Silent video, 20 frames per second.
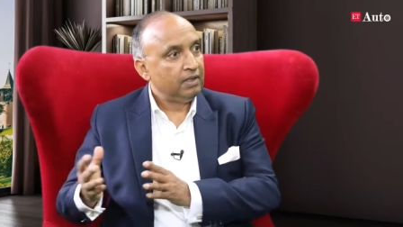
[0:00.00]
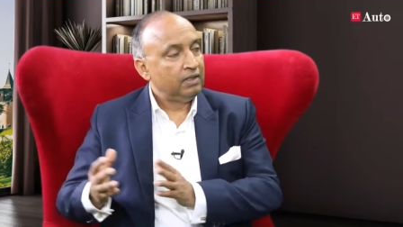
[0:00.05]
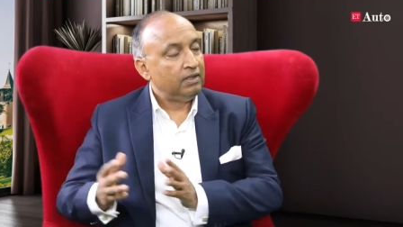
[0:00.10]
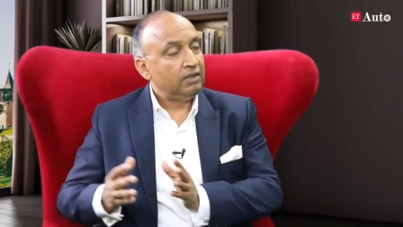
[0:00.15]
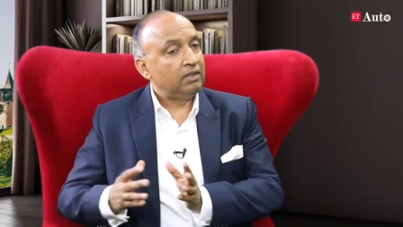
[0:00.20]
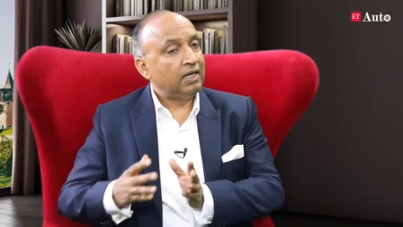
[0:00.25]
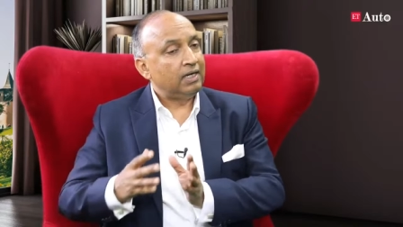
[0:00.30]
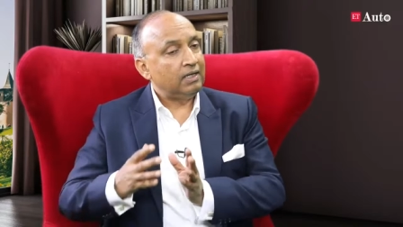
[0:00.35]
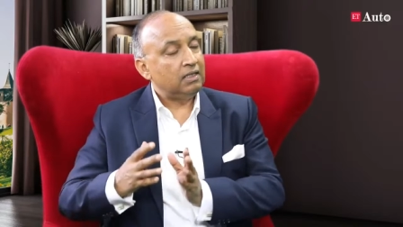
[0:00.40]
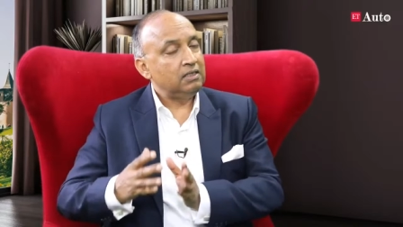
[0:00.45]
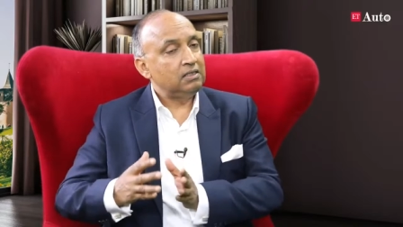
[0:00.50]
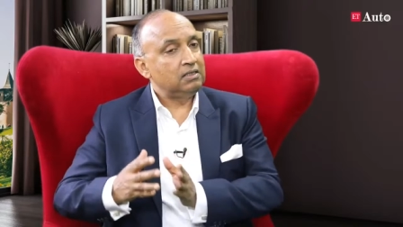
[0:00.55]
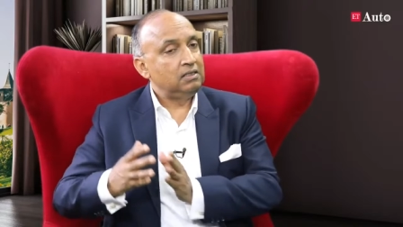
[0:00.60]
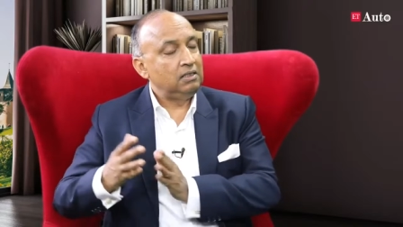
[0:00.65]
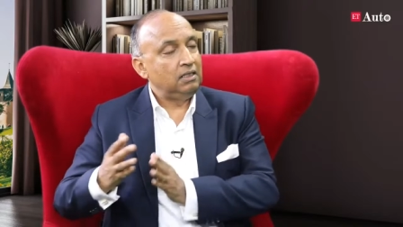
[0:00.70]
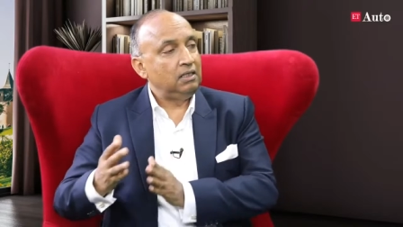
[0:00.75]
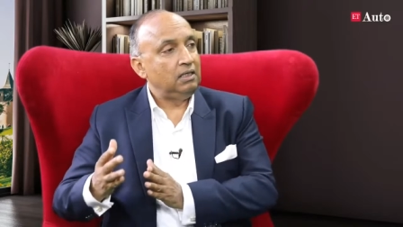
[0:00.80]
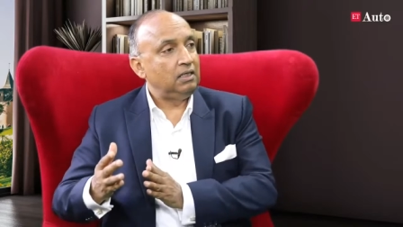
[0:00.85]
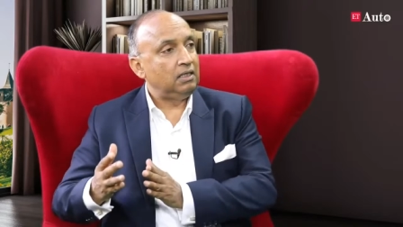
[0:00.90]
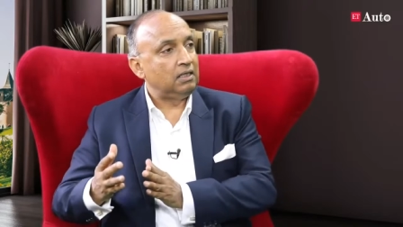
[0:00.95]
That is
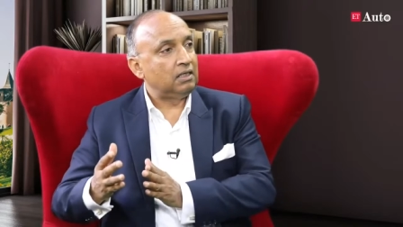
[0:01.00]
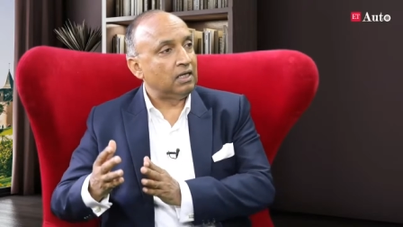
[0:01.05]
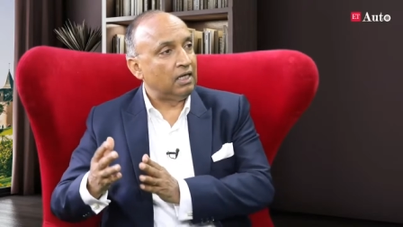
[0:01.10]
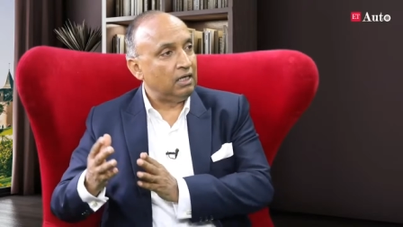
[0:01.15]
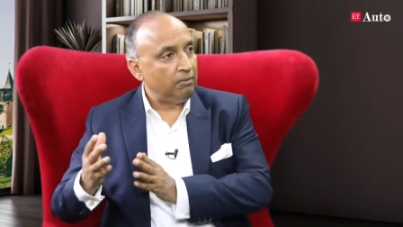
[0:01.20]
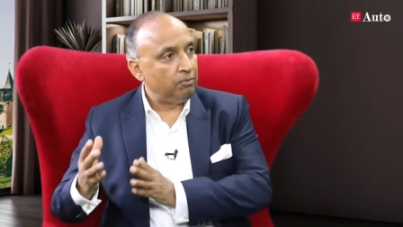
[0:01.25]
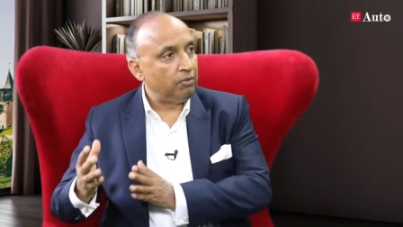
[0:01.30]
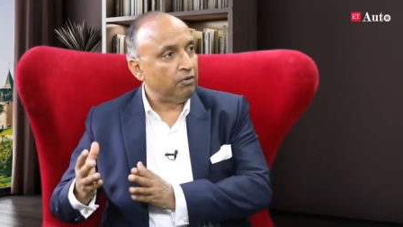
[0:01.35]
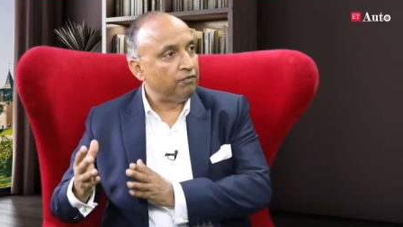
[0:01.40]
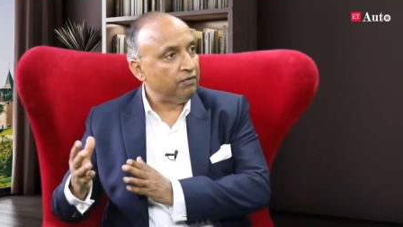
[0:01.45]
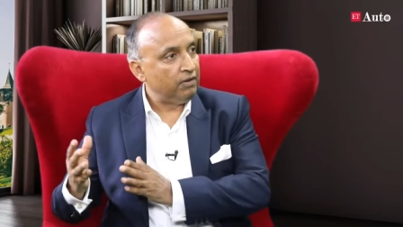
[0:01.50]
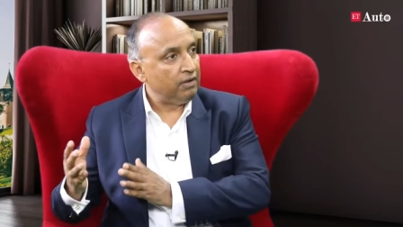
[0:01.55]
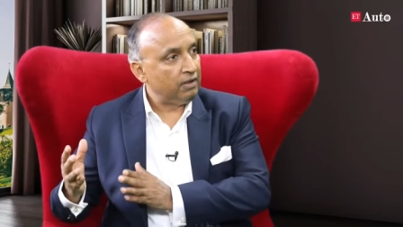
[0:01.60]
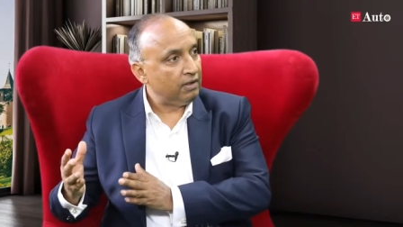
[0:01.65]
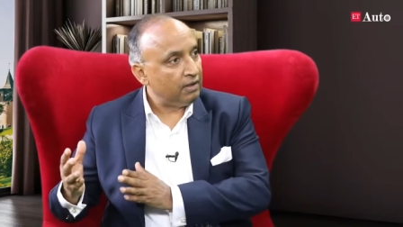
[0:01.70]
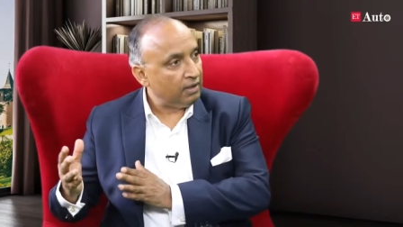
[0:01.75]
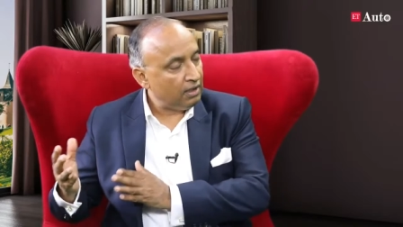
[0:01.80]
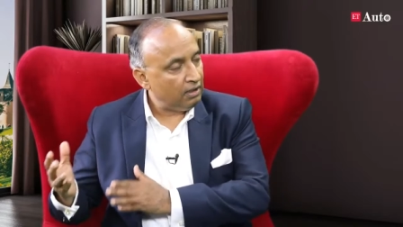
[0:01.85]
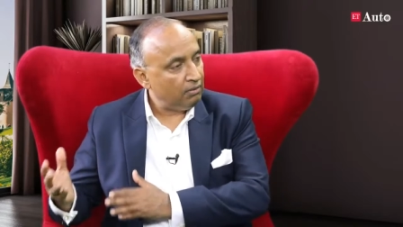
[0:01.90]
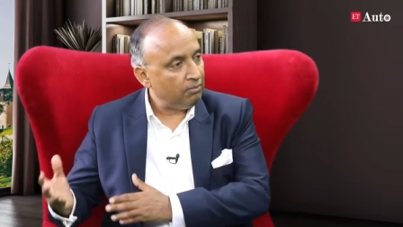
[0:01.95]
the type of
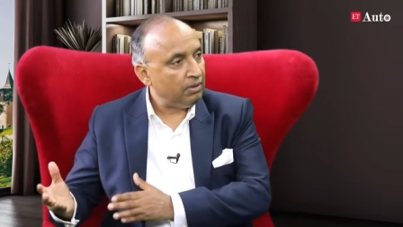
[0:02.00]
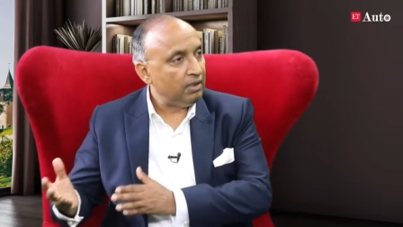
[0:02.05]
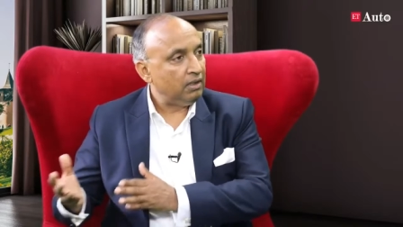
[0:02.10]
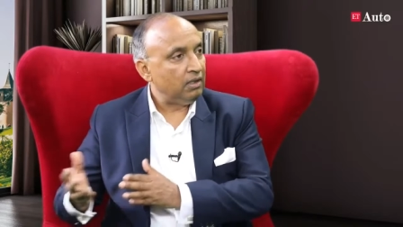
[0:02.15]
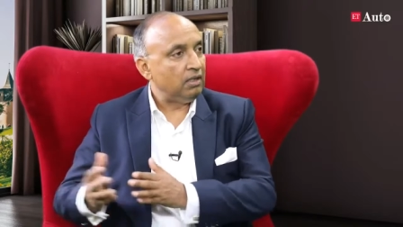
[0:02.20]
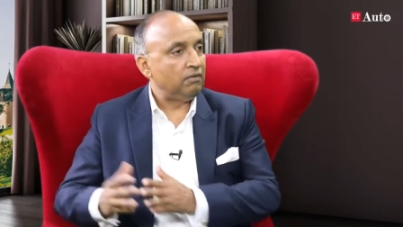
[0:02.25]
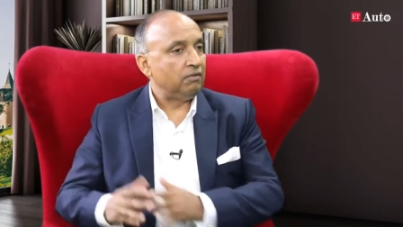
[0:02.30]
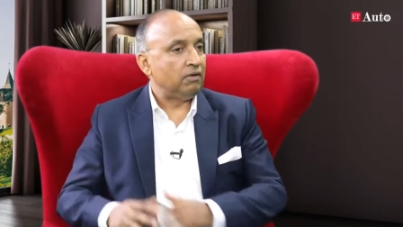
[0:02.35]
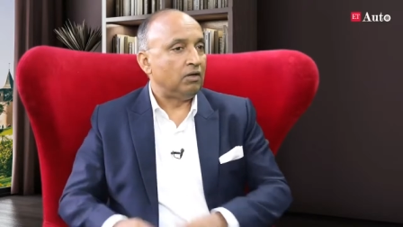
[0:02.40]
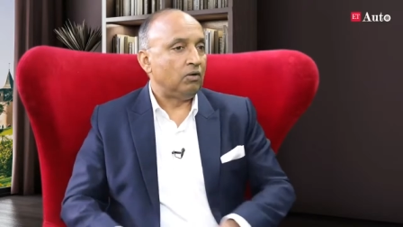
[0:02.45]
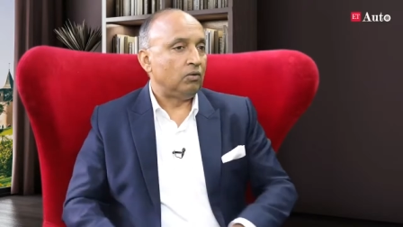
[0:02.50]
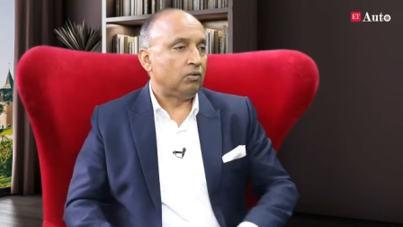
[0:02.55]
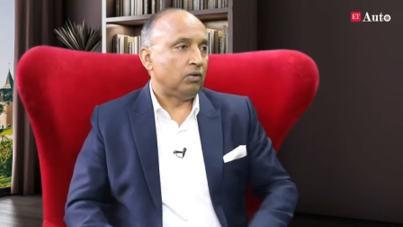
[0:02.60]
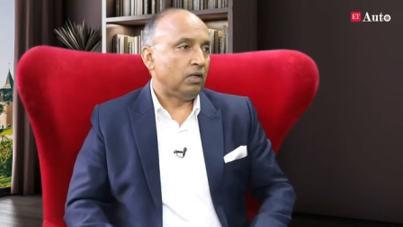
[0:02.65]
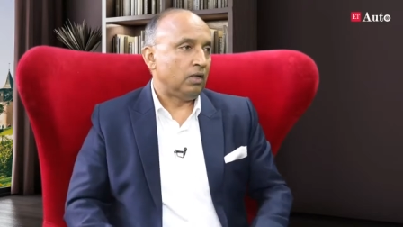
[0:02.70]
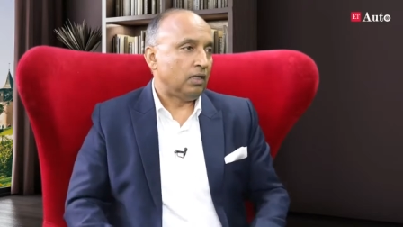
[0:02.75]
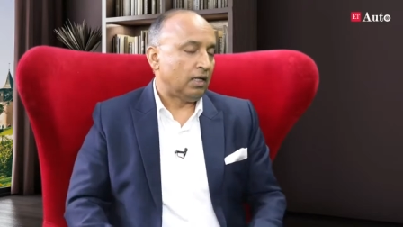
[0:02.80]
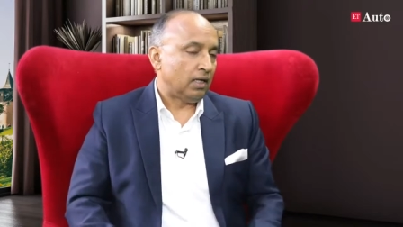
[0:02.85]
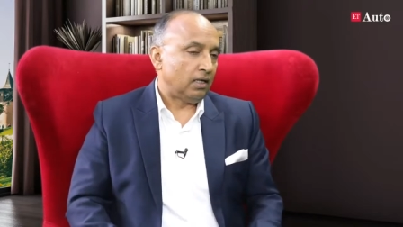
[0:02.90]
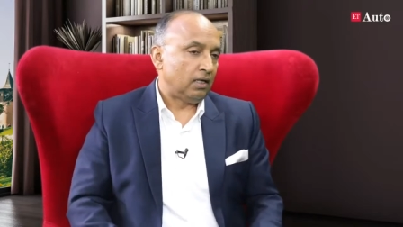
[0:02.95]
entertainment they were
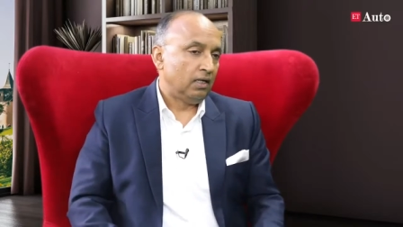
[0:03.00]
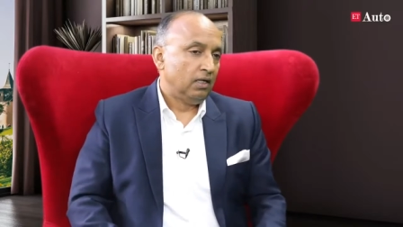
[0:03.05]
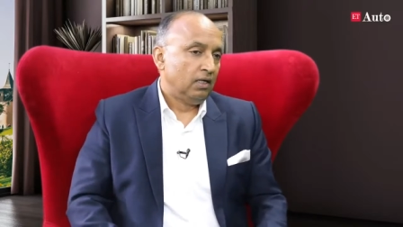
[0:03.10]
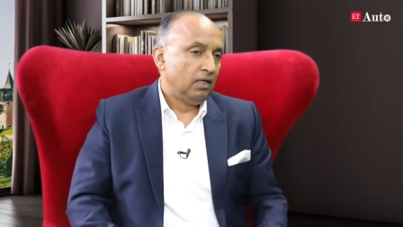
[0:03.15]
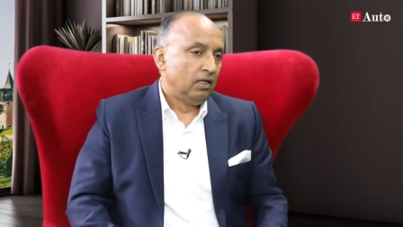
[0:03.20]
looking at.